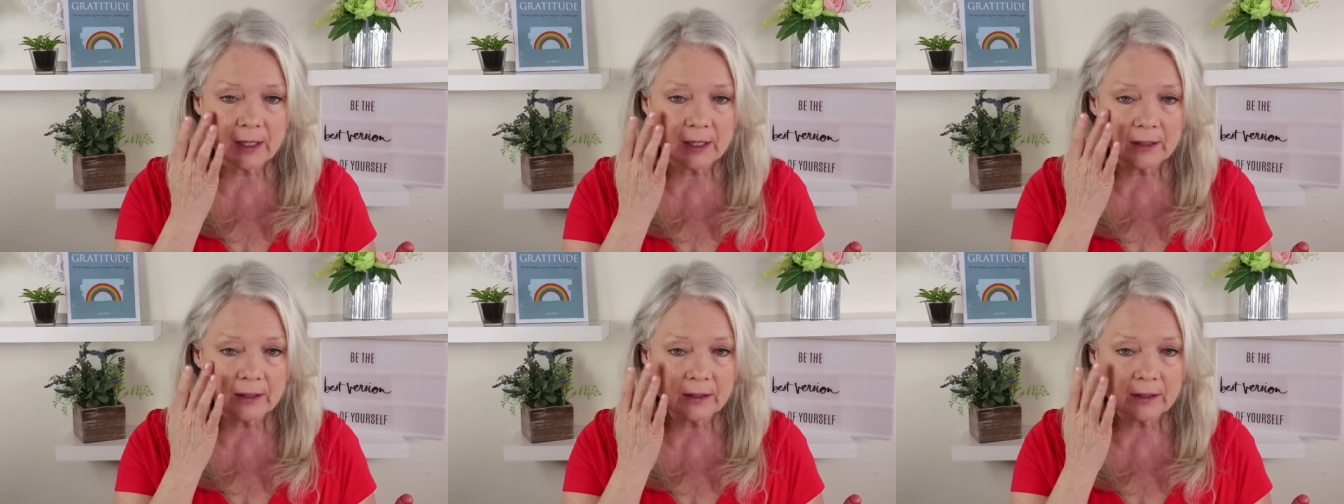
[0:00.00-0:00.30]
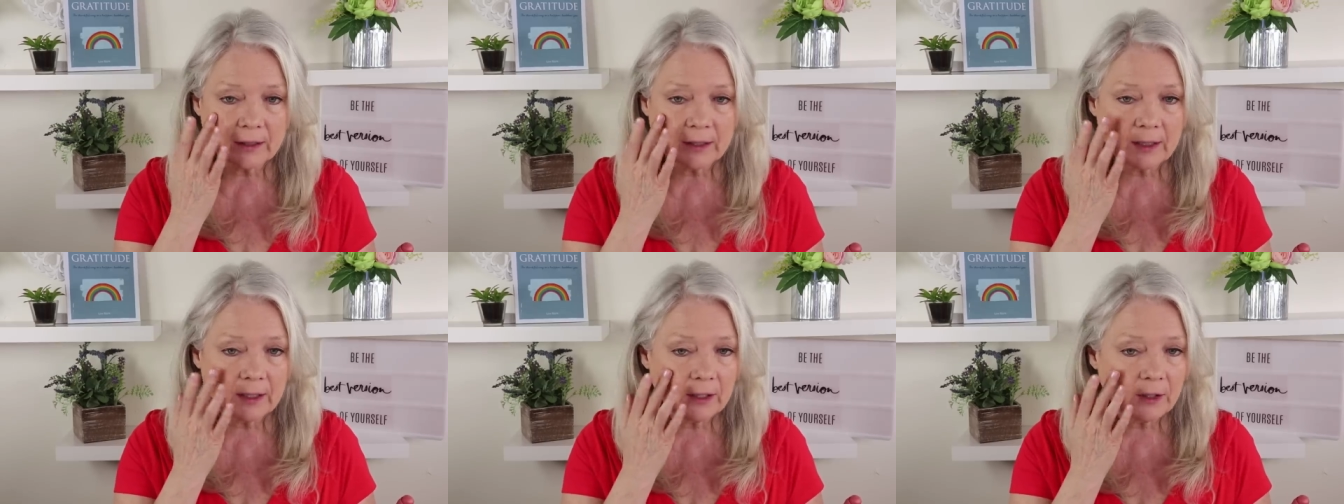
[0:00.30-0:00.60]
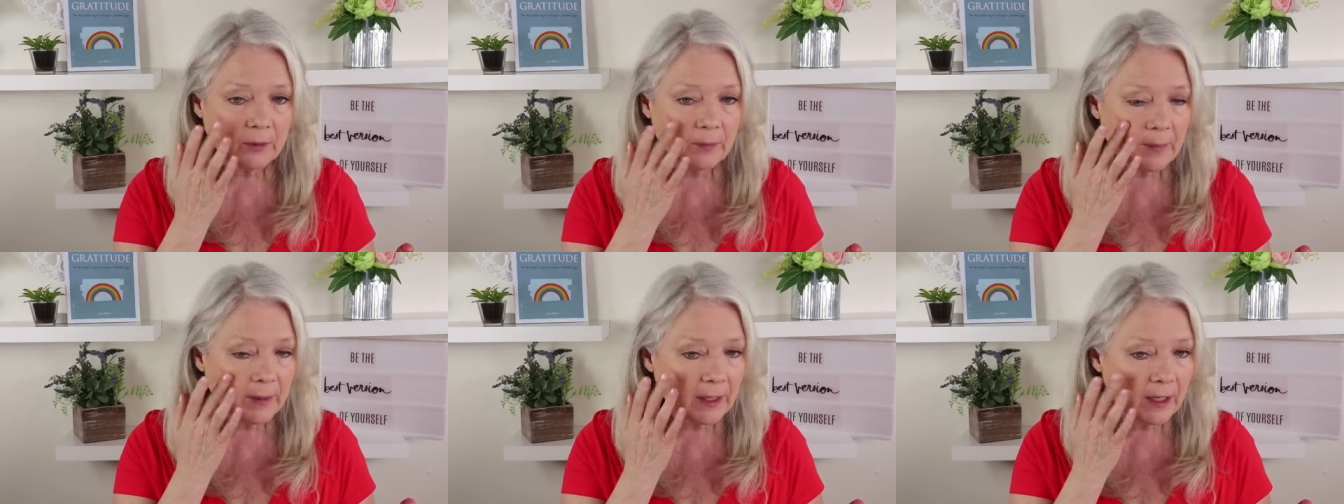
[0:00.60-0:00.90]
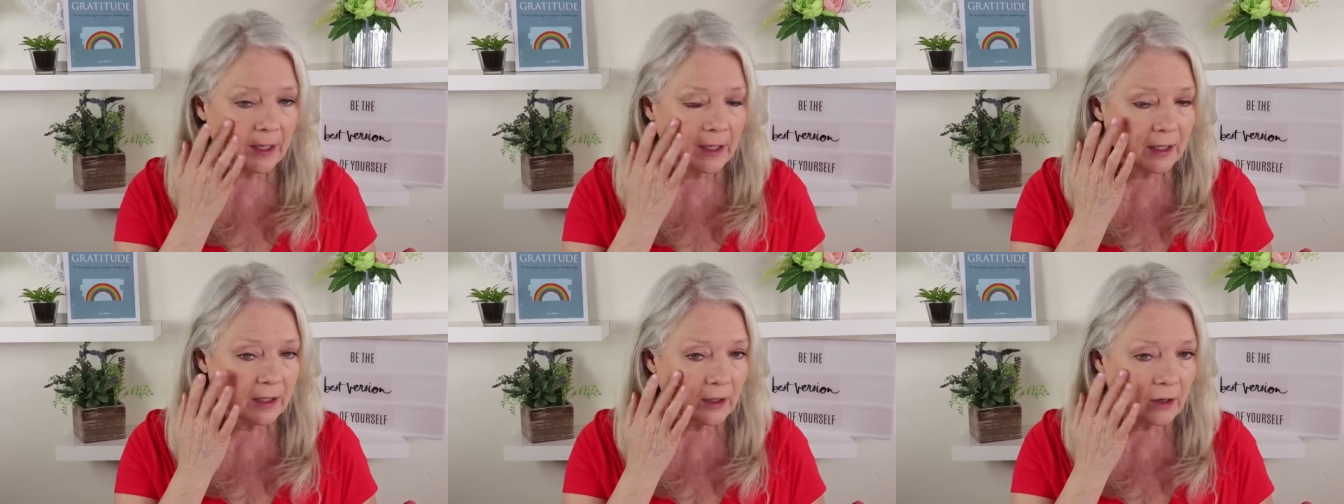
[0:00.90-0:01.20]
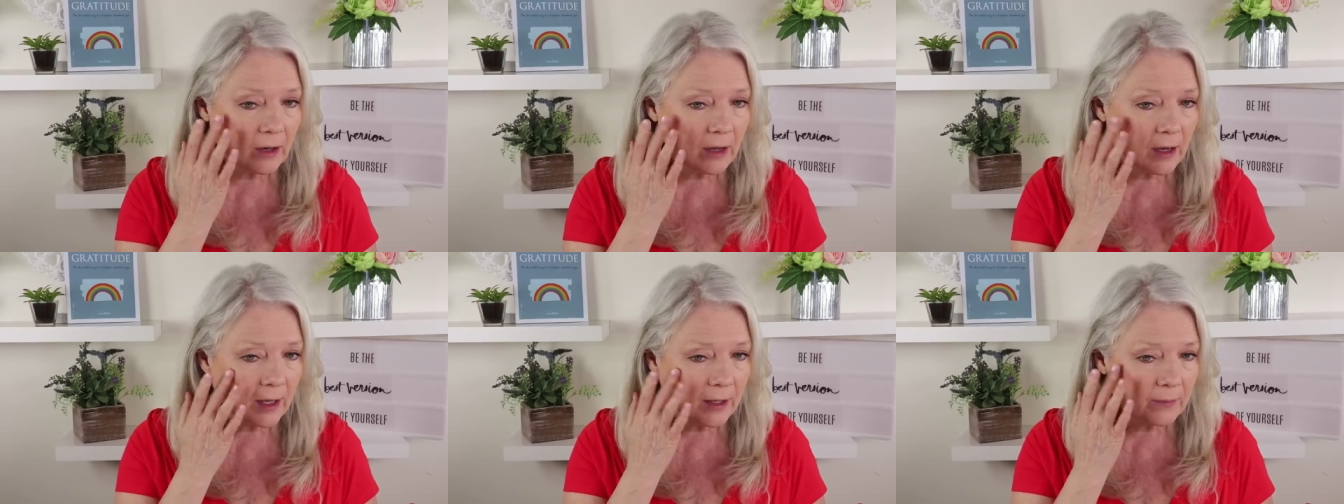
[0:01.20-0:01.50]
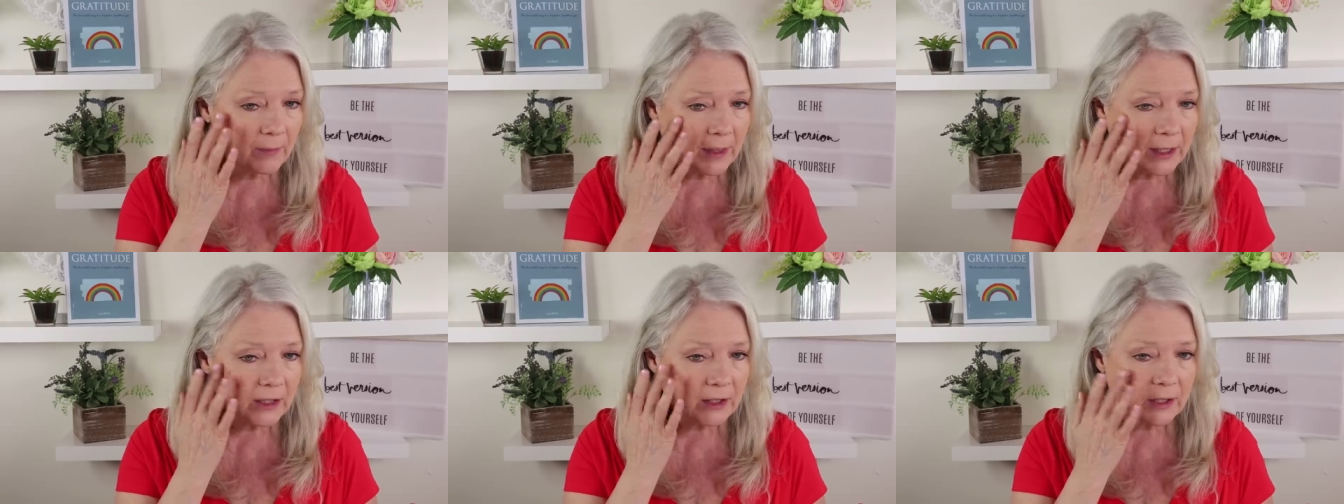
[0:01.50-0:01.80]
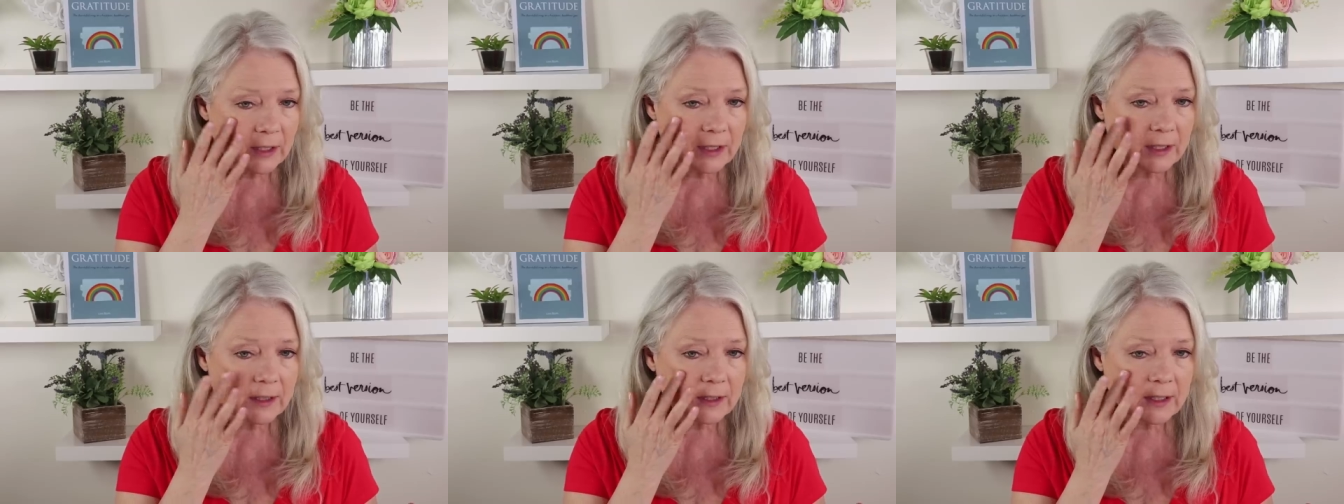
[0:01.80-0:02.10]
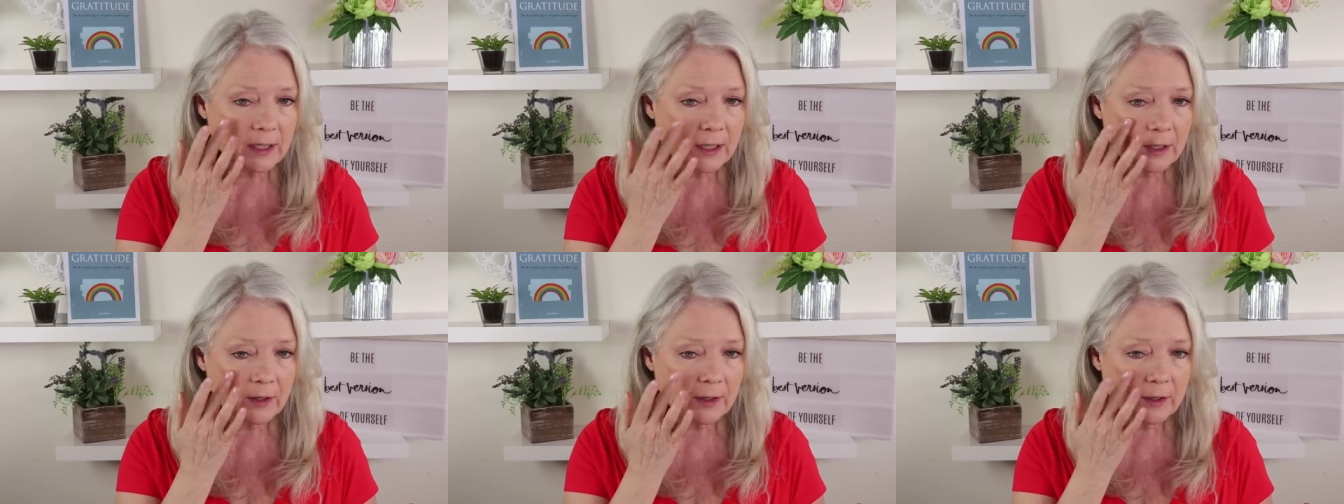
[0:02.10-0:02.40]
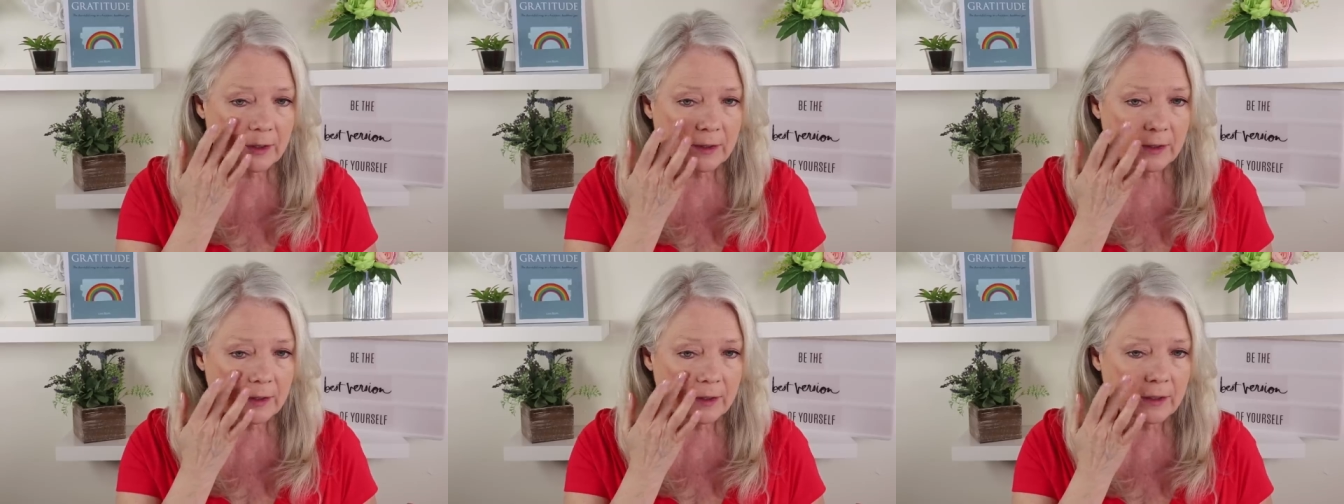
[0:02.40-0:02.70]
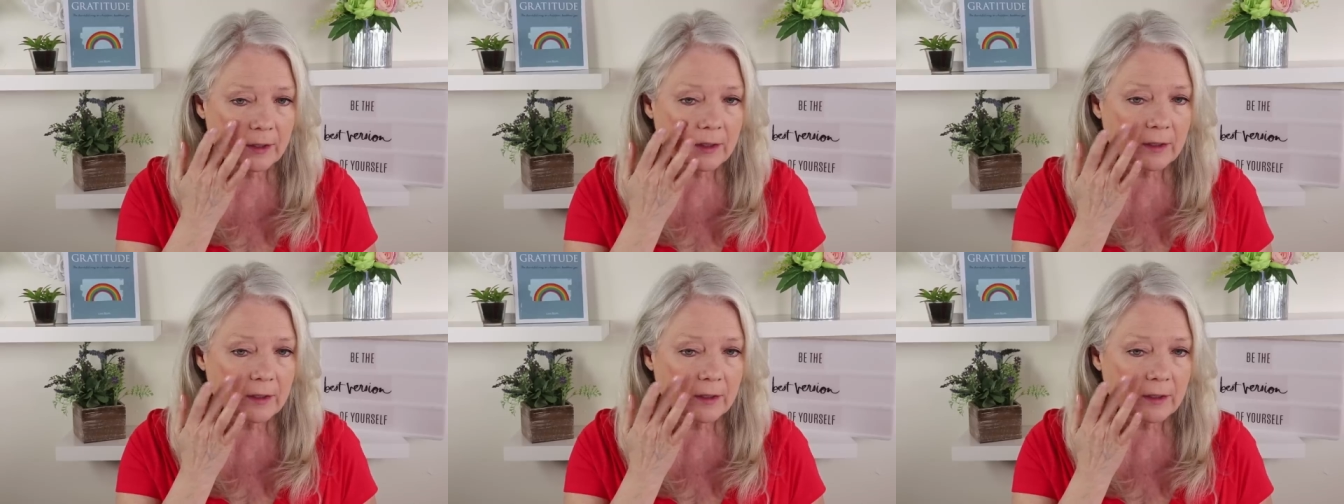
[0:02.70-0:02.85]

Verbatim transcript: a little bit on my cheeks here,